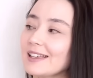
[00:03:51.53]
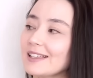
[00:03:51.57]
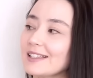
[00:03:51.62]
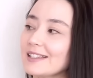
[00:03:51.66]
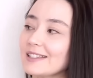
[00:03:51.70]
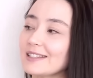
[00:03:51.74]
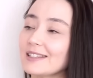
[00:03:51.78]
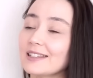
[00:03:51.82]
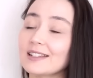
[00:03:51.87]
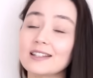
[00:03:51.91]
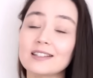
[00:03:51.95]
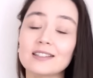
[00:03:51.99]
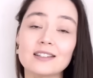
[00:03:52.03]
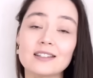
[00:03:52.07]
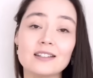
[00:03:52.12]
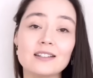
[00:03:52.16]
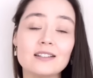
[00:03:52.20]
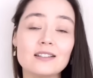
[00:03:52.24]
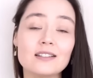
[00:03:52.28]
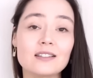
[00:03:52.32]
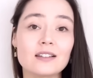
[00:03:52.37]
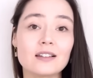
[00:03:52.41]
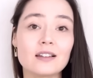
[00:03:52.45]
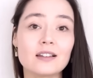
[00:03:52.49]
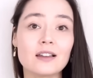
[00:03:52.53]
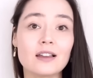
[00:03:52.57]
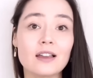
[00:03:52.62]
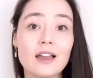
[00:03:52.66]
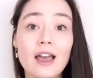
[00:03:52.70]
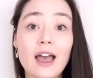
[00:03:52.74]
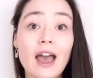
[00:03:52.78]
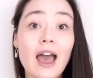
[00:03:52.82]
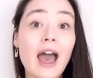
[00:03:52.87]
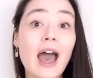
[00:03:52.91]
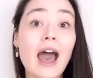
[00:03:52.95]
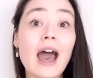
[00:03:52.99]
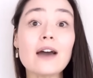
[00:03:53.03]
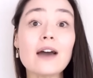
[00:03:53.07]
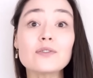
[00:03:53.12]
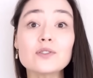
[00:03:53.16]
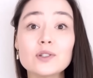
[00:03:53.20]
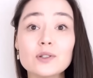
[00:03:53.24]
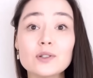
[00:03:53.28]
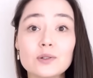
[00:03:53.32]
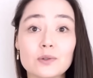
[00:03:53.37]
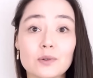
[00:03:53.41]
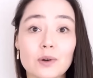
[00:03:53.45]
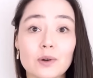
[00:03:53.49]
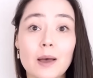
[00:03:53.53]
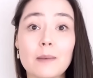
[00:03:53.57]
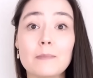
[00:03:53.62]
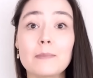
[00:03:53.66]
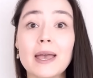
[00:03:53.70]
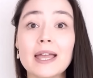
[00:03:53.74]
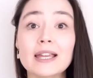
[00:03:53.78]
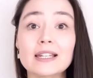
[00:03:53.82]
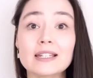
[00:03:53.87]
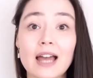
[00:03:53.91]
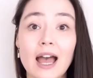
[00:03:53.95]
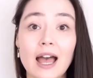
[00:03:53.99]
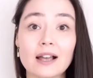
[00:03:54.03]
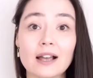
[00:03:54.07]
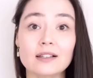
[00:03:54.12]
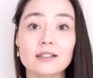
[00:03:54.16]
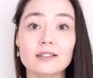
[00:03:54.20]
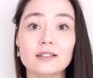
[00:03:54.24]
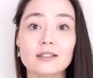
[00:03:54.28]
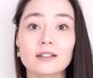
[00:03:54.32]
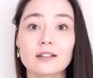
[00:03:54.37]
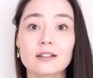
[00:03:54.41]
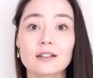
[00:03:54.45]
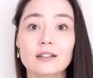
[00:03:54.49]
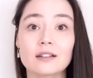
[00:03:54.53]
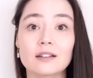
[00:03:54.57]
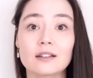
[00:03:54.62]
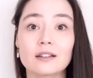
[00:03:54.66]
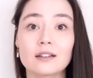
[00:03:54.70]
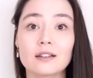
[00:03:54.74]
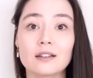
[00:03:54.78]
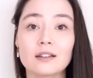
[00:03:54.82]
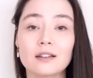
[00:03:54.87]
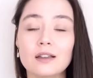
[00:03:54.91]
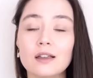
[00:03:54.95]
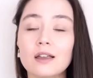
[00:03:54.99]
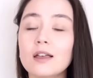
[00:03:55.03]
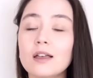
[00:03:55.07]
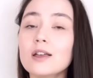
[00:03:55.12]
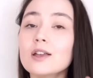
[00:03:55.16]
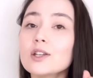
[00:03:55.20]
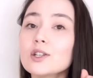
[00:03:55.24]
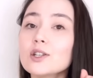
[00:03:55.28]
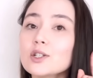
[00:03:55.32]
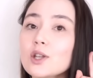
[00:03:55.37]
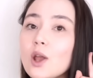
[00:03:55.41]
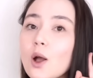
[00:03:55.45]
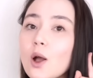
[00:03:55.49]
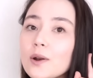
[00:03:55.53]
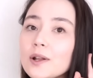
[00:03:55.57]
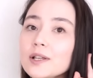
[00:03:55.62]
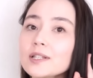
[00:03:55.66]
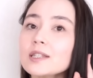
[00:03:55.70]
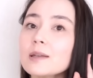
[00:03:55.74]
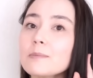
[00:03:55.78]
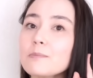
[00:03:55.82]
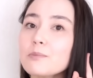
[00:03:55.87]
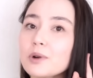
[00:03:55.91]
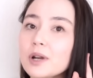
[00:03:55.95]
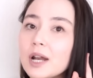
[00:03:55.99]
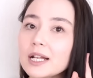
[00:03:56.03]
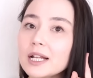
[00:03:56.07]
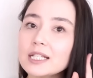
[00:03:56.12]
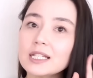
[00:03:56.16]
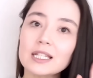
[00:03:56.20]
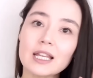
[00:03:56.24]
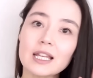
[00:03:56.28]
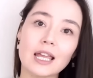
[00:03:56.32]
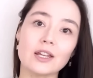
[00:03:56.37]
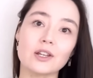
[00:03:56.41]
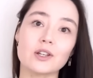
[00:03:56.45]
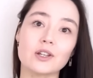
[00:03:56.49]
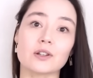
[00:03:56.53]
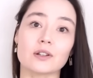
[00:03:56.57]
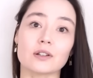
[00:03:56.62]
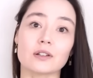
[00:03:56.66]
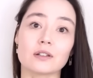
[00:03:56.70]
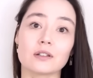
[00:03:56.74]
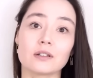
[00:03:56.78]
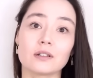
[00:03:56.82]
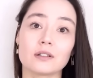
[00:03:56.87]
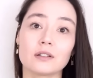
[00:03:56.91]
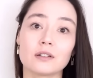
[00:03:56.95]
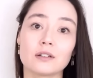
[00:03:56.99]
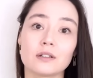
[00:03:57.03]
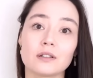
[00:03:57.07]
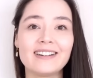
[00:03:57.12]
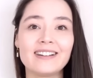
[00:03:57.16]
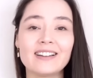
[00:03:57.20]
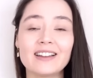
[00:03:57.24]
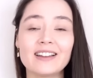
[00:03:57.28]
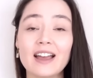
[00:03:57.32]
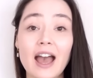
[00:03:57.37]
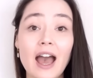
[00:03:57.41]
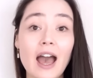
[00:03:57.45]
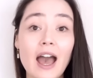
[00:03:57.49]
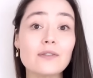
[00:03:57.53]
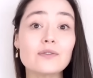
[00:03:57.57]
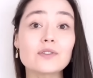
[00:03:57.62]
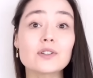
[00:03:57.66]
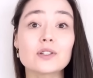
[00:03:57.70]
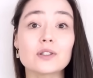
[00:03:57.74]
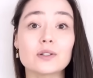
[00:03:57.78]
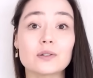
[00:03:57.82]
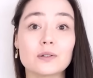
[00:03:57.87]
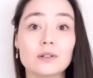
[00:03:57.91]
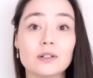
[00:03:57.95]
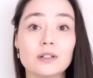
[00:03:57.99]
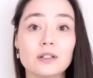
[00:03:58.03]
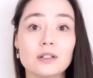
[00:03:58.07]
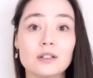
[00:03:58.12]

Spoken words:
Citizens have to pay tax. Notice the pronunciation, have to.